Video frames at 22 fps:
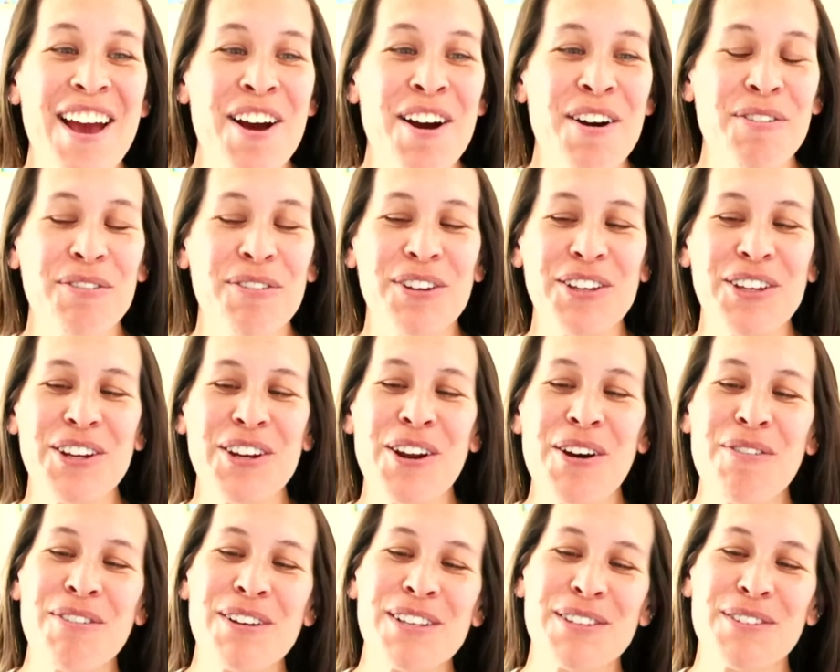Well, you
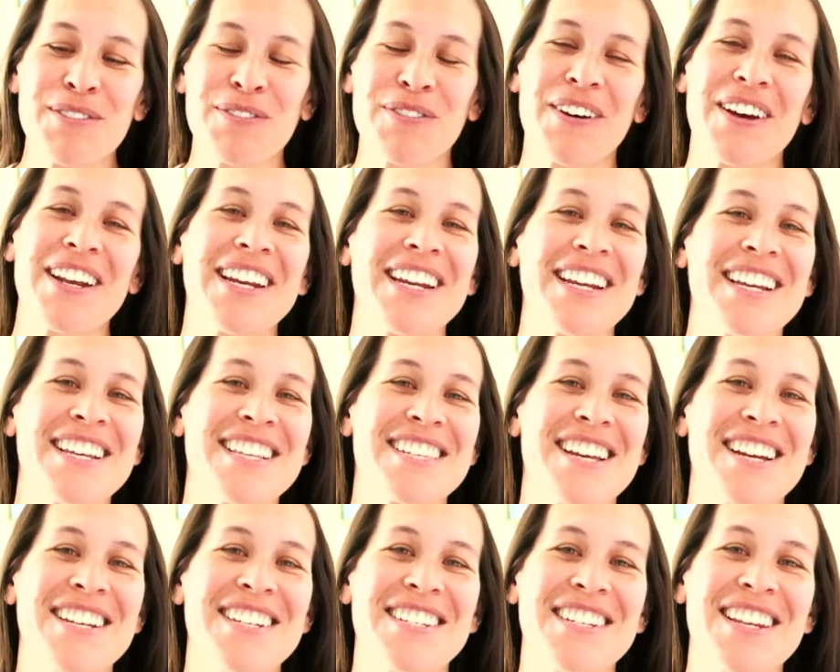know what's funny is
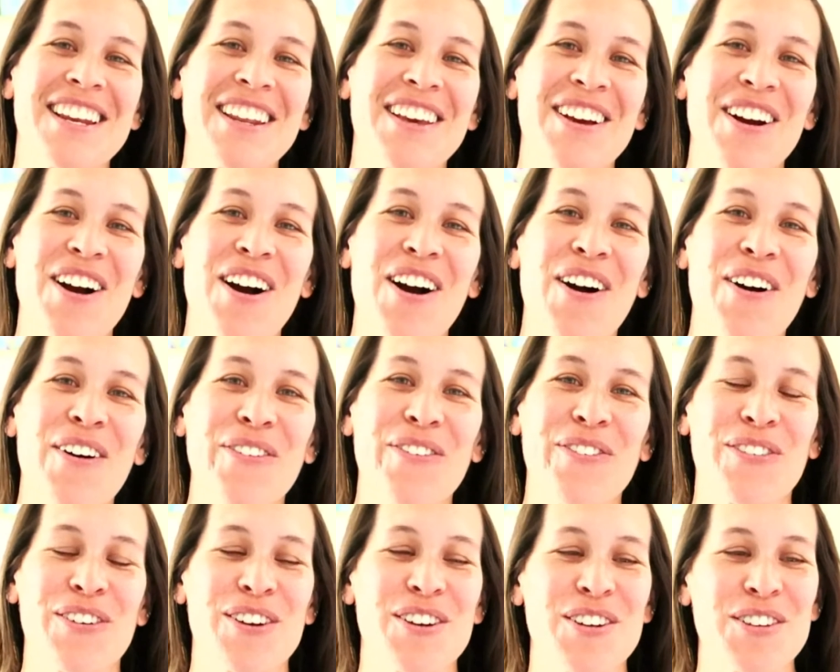I did go
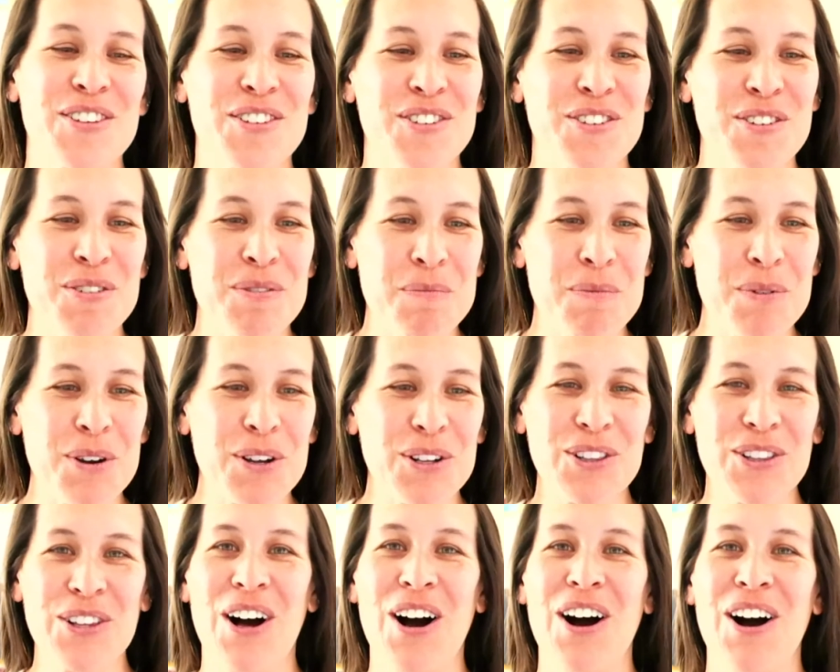for a super
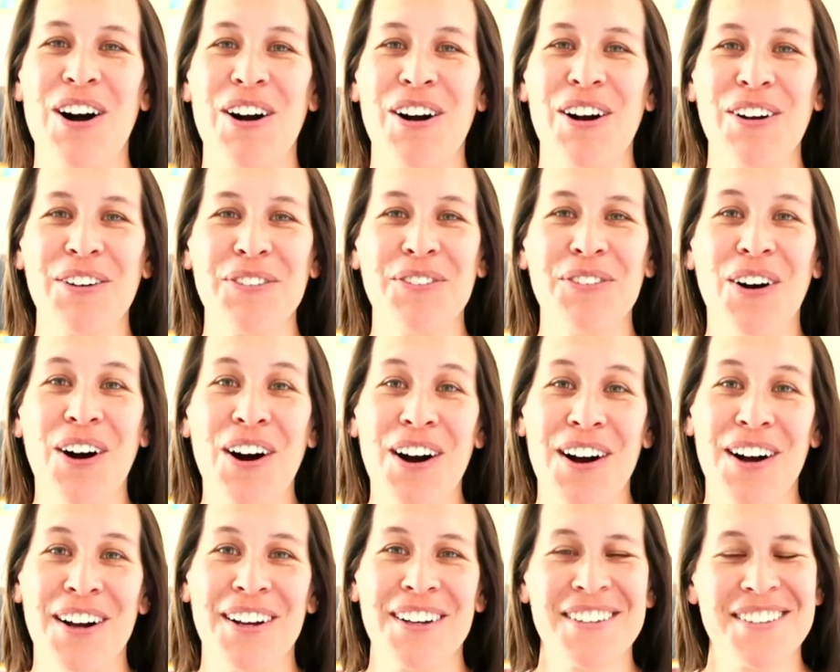long
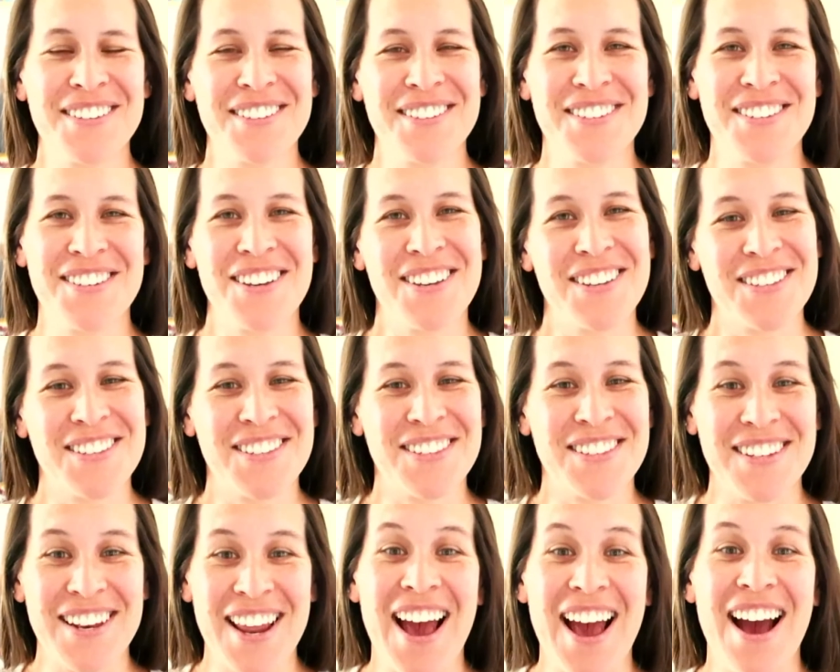walk
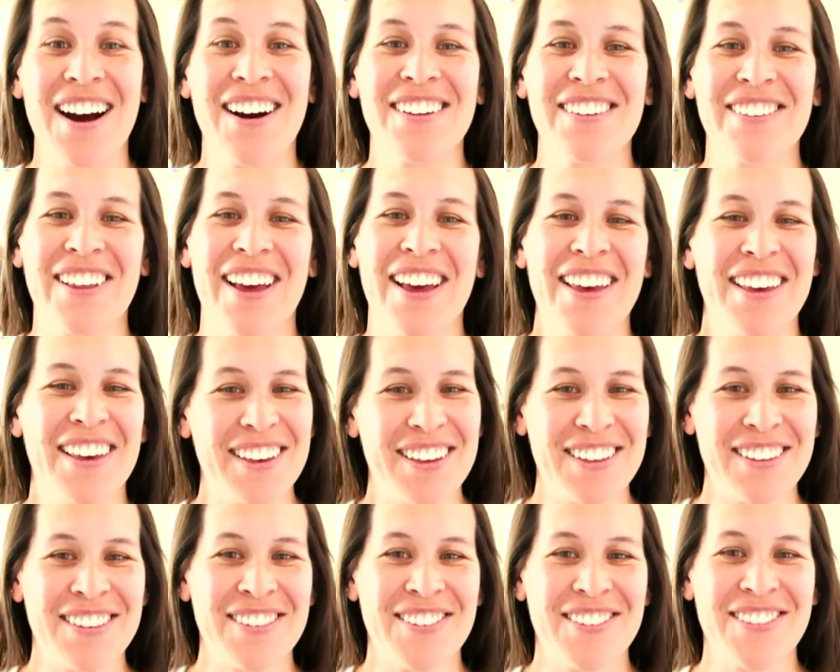just now, like
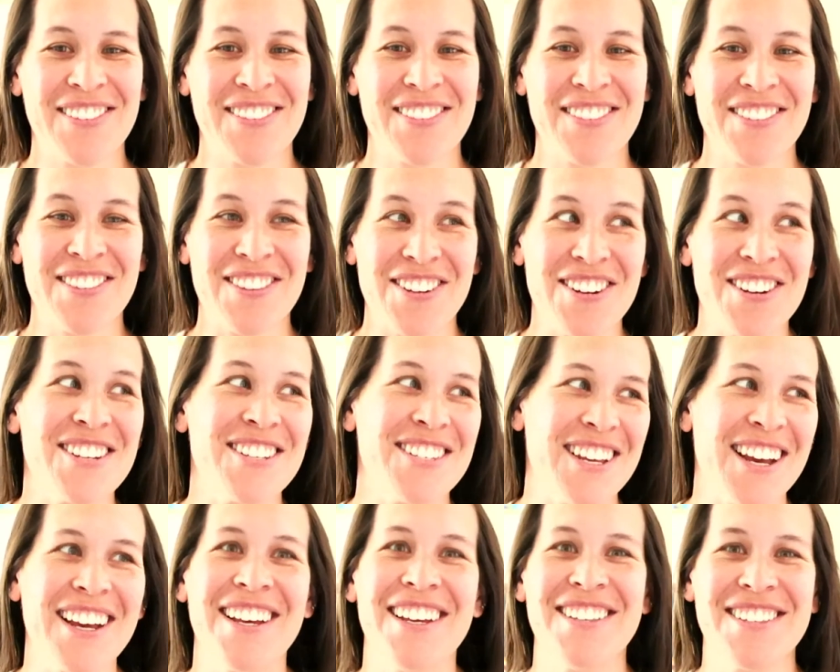30
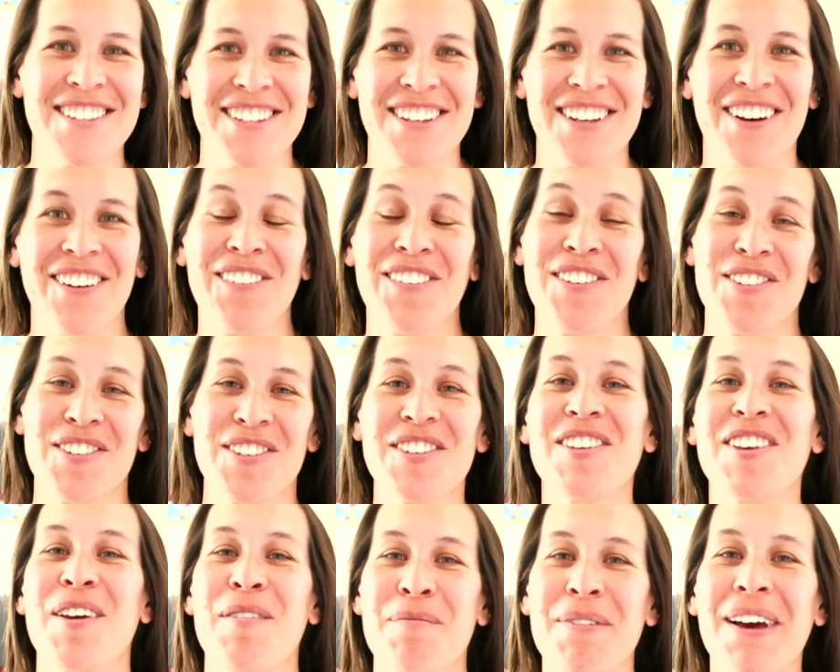seconds ago. We
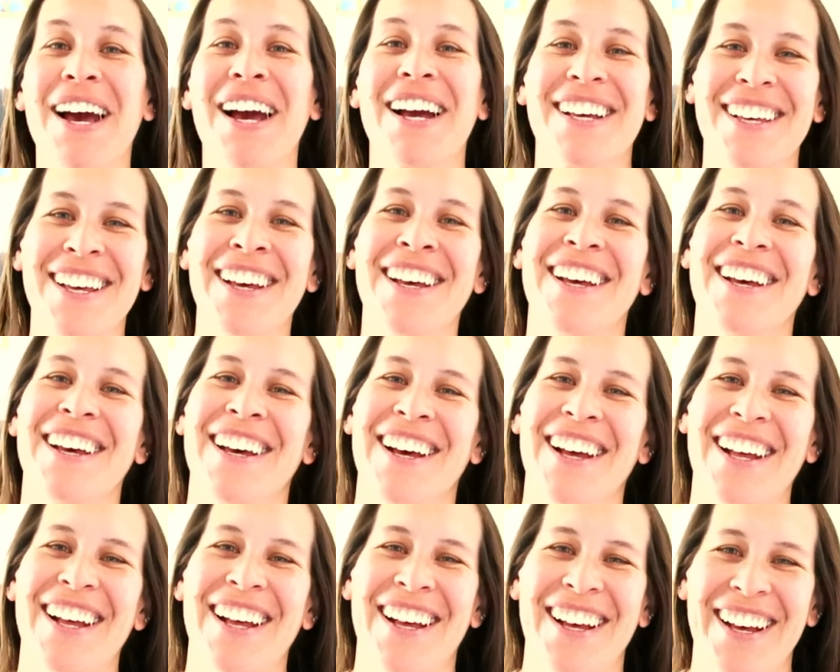just came back.
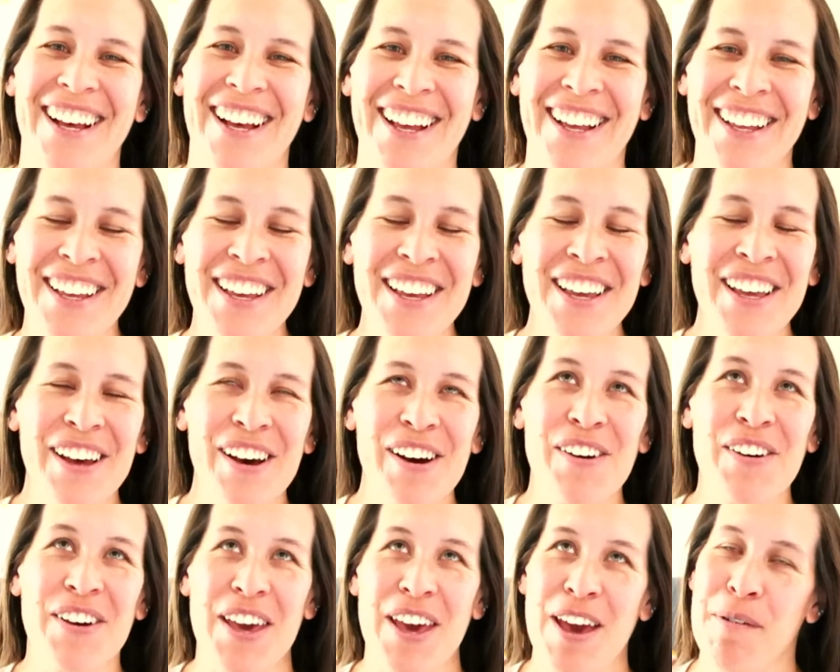
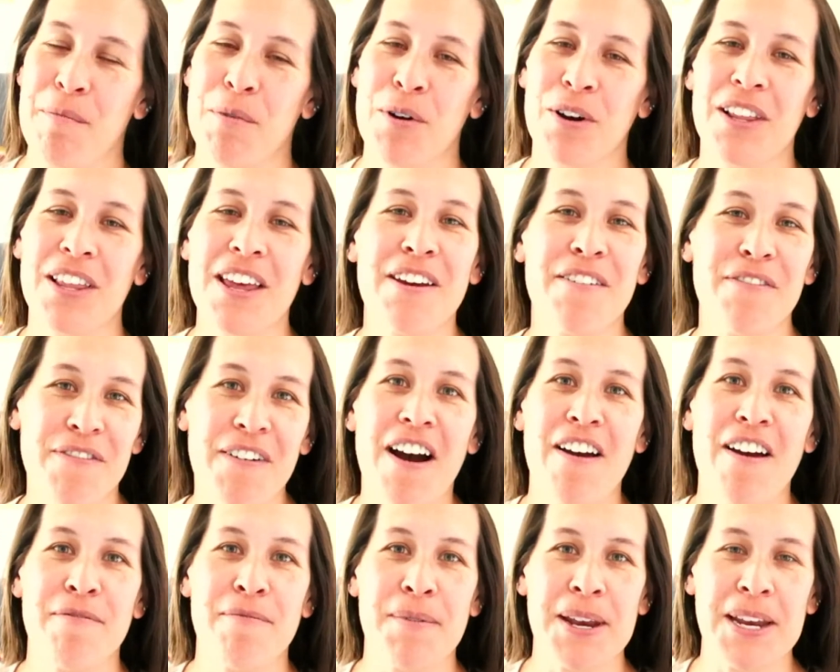Okay, more like
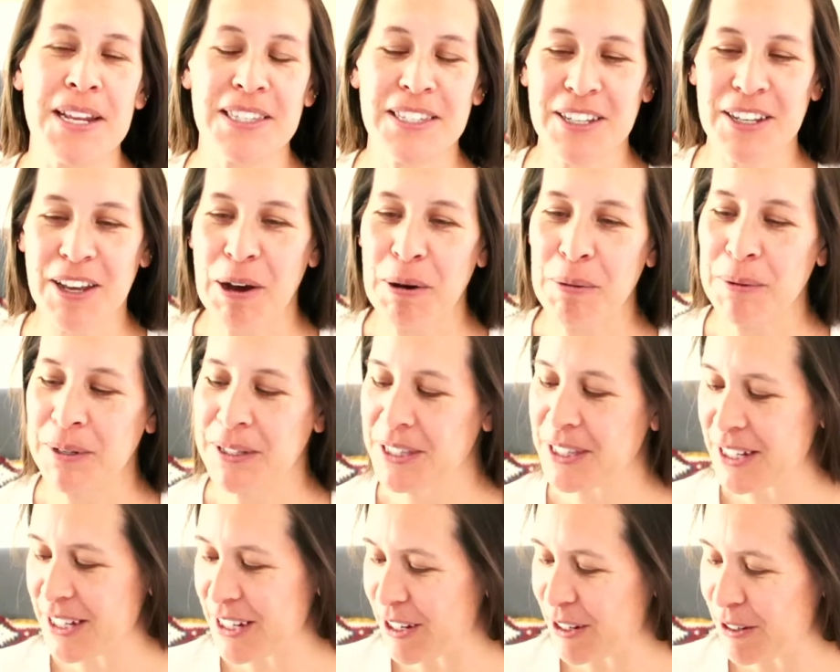5 minutes ago, but
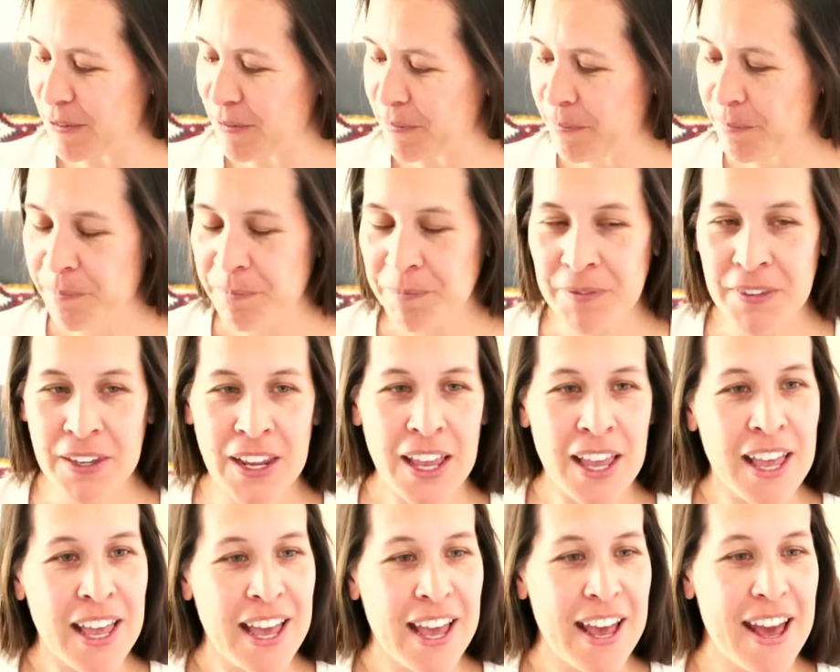still.
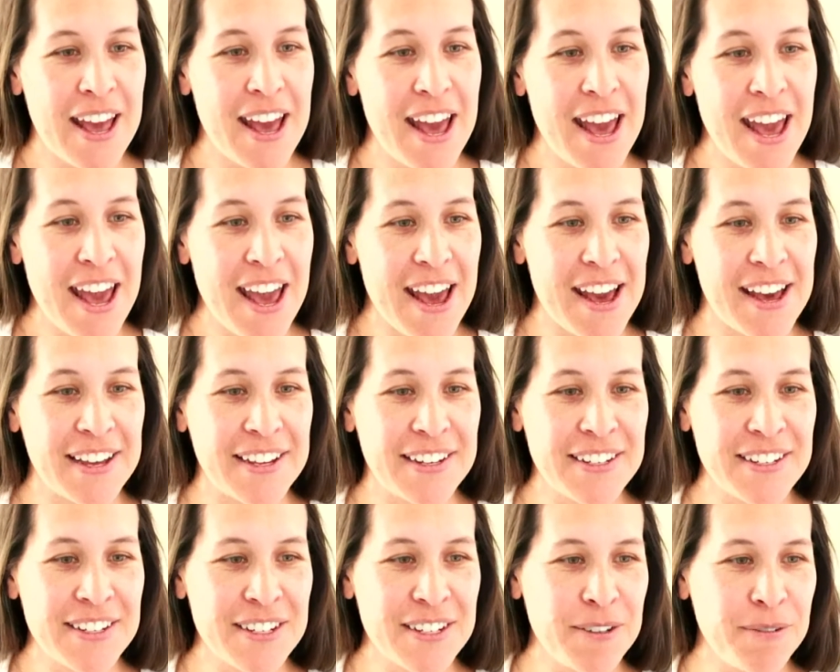
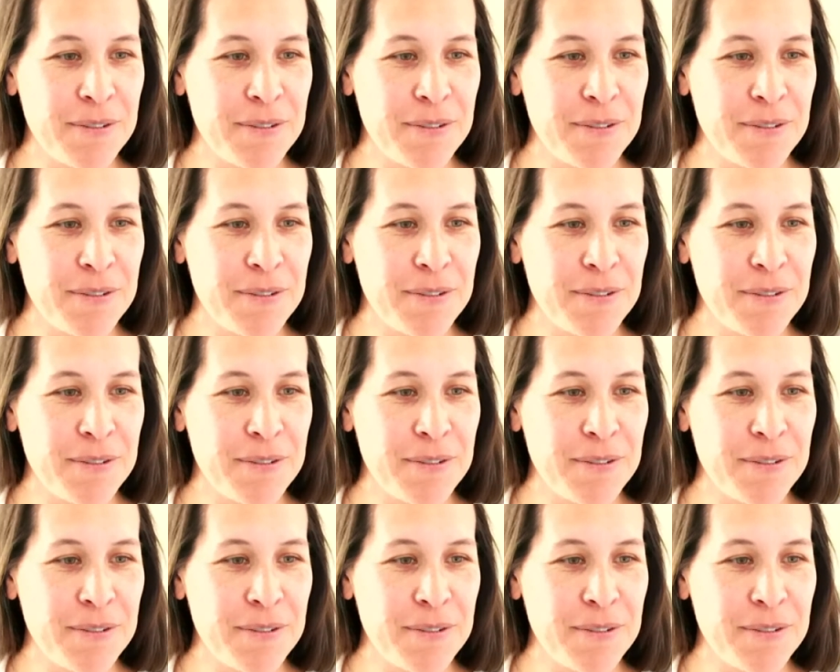And,